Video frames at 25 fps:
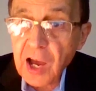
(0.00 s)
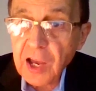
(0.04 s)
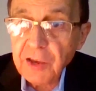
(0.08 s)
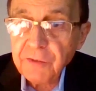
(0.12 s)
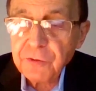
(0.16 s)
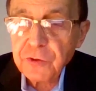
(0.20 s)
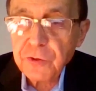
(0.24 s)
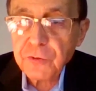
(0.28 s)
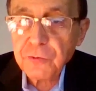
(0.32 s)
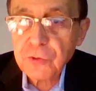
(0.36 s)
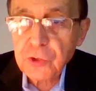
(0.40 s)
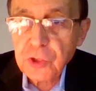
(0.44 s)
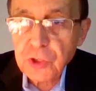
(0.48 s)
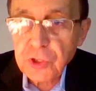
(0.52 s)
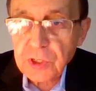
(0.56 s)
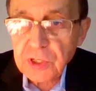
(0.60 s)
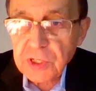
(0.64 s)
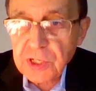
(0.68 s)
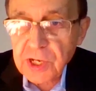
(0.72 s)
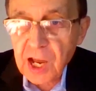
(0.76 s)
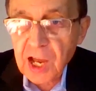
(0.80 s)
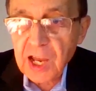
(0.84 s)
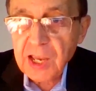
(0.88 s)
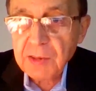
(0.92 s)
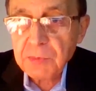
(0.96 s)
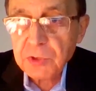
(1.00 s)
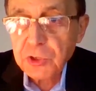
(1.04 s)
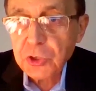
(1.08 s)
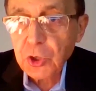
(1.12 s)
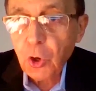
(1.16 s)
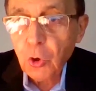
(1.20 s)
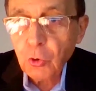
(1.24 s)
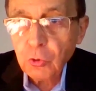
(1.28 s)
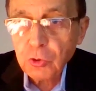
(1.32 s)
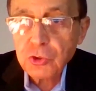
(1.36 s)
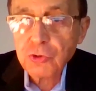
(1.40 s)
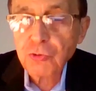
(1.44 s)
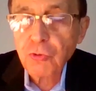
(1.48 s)
5 time
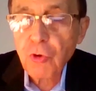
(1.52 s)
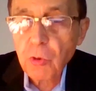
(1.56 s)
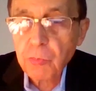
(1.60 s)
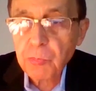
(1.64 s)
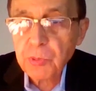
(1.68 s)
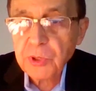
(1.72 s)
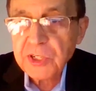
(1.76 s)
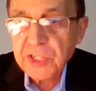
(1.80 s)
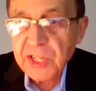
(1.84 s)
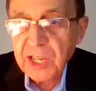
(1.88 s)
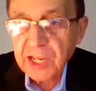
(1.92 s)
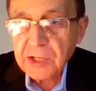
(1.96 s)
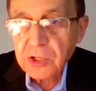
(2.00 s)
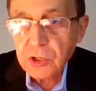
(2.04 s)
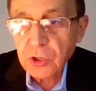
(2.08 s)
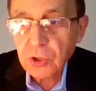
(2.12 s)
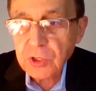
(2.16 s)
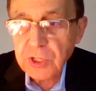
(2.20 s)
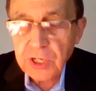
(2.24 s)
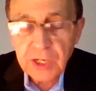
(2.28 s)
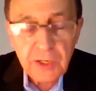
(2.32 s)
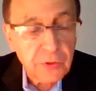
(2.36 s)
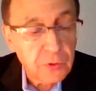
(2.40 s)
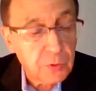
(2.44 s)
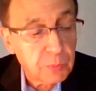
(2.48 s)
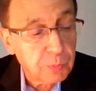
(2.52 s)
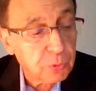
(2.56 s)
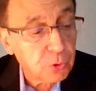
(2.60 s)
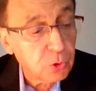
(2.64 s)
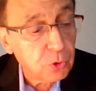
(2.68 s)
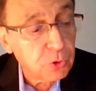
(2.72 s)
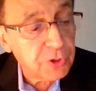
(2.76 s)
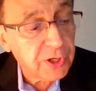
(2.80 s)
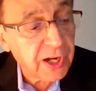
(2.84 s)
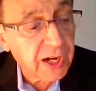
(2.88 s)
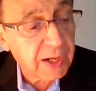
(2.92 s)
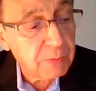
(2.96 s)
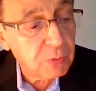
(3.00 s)
zones represented in the
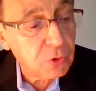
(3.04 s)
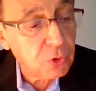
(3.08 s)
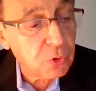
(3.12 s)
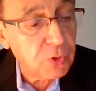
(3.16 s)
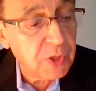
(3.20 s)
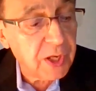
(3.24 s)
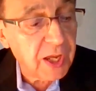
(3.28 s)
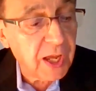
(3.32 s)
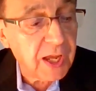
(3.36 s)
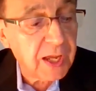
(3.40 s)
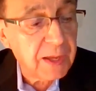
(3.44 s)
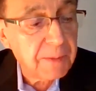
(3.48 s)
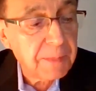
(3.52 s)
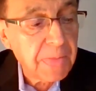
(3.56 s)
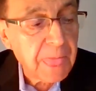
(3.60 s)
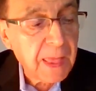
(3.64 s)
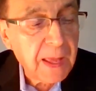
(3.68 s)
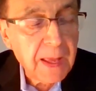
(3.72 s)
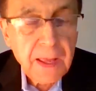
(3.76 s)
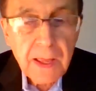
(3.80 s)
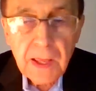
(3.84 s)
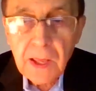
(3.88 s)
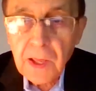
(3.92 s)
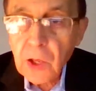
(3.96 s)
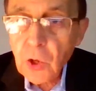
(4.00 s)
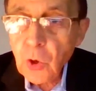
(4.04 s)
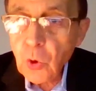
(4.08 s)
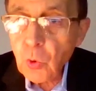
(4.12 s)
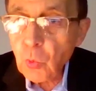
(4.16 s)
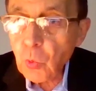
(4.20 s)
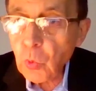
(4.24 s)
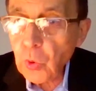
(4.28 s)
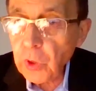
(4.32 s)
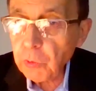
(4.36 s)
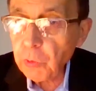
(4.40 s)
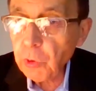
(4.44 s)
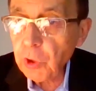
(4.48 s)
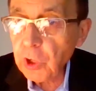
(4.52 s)
program today.
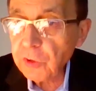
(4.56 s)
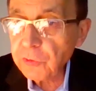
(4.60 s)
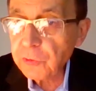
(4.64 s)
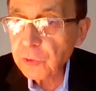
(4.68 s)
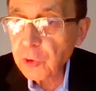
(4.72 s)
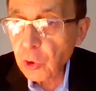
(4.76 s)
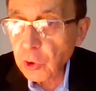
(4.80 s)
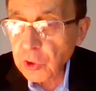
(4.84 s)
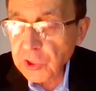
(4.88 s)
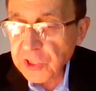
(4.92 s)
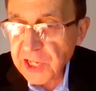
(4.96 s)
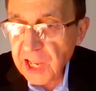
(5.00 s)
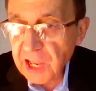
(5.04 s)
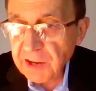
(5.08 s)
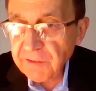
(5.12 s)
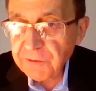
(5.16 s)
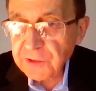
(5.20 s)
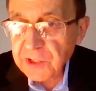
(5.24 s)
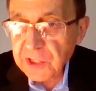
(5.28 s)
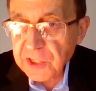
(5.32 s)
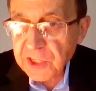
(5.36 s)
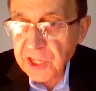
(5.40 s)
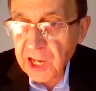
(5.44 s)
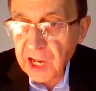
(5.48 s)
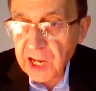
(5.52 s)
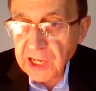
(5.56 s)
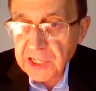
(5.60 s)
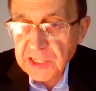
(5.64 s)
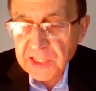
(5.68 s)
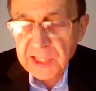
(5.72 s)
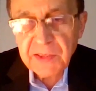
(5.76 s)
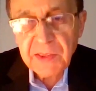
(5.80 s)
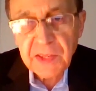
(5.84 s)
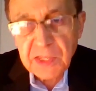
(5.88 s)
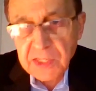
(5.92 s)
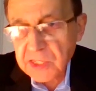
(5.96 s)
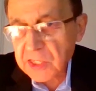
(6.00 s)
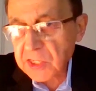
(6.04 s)
We will, of course,
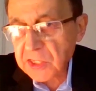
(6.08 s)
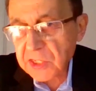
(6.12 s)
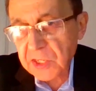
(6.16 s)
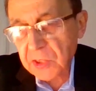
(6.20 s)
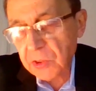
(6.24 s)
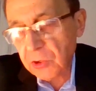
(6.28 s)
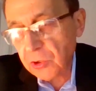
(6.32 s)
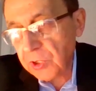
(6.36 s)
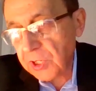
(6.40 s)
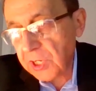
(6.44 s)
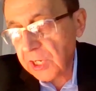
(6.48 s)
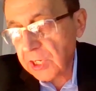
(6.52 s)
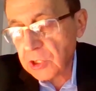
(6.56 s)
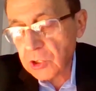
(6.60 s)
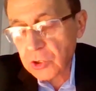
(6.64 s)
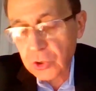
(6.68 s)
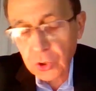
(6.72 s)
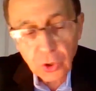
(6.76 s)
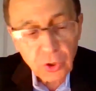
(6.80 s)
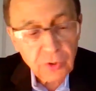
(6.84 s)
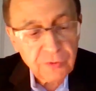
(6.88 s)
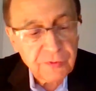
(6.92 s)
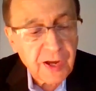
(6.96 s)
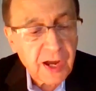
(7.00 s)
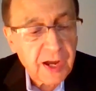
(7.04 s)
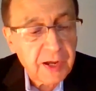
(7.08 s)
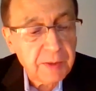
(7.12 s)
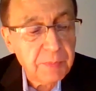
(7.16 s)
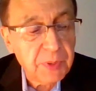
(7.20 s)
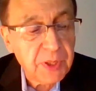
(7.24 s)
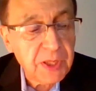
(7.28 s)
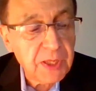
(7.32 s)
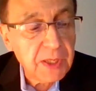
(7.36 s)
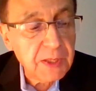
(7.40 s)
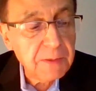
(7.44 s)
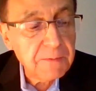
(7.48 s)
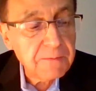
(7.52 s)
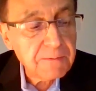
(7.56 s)
emphasize, and this is in the nature of
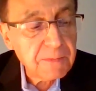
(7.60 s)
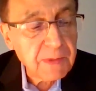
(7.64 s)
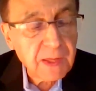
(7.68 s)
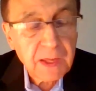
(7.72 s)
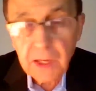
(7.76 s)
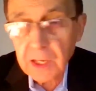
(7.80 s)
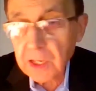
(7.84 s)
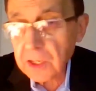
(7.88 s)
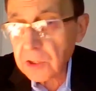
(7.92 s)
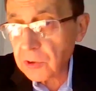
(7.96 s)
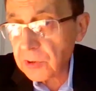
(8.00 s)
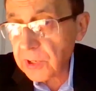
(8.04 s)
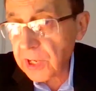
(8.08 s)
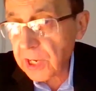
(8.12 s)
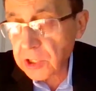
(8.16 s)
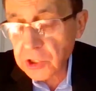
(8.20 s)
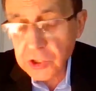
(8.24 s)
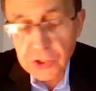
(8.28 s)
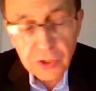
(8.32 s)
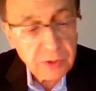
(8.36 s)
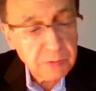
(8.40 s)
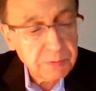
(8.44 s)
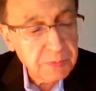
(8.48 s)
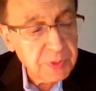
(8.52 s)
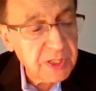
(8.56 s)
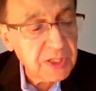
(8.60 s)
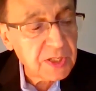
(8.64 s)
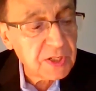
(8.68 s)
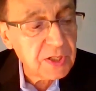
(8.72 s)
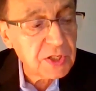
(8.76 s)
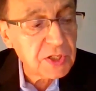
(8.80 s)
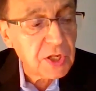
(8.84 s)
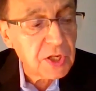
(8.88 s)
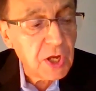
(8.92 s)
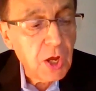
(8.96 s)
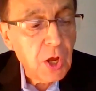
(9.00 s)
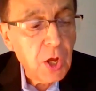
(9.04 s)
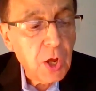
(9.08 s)
IB, international
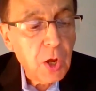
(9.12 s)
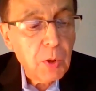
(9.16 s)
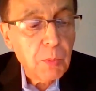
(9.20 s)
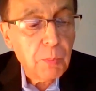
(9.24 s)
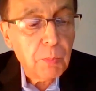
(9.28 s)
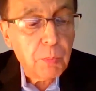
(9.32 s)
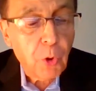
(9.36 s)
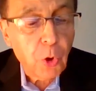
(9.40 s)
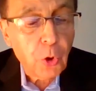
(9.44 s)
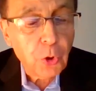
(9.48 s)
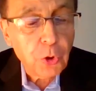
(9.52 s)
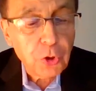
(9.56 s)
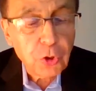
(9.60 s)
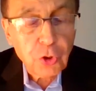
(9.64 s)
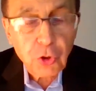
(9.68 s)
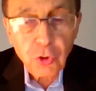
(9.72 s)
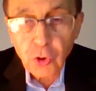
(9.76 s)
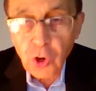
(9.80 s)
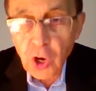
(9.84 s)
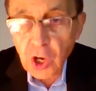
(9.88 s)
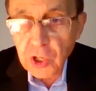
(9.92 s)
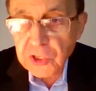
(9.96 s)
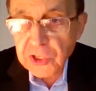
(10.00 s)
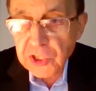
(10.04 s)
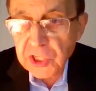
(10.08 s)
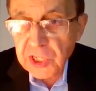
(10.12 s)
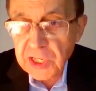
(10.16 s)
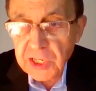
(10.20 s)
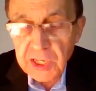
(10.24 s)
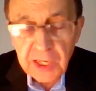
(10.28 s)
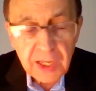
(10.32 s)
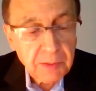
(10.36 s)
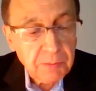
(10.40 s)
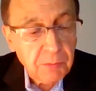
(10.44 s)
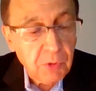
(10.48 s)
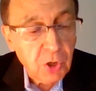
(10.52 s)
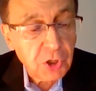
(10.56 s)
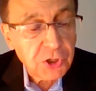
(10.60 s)
business, border
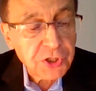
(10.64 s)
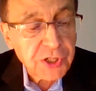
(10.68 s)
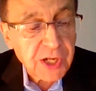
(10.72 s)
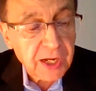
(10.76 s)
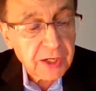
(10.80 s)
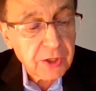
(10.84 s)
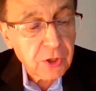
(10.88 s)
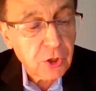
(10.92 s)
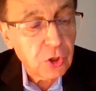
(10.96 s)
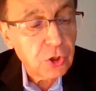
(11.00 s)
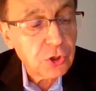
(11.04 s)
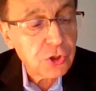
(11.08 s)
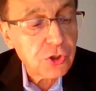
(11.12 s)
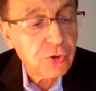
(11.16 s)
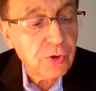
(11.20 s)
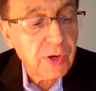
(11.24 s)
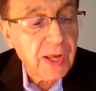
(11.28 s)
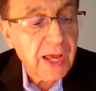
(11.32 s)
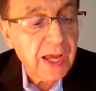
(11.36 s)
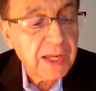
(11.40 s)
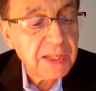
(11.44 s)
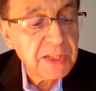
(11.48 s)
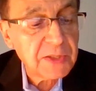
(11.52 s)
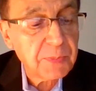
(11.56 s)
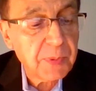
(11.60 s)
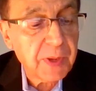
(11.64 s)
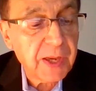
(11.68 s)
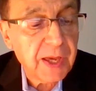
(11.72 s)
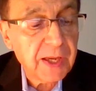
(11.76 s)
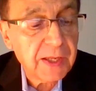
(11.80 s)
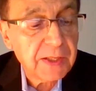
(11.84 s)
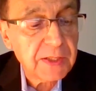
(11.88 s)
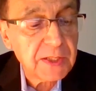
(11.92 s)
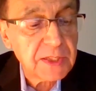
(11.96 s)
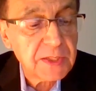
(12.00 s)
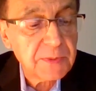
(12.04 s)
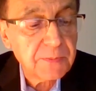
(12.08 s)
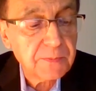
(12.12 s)
crossing, cultural
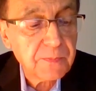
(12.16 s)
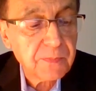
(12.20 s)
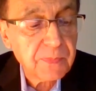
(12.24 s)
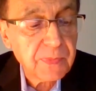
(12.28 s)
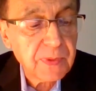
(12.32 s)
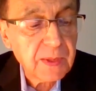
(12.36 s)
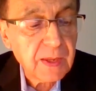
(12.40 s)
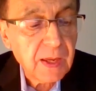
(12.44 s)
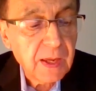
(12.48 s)
aspects.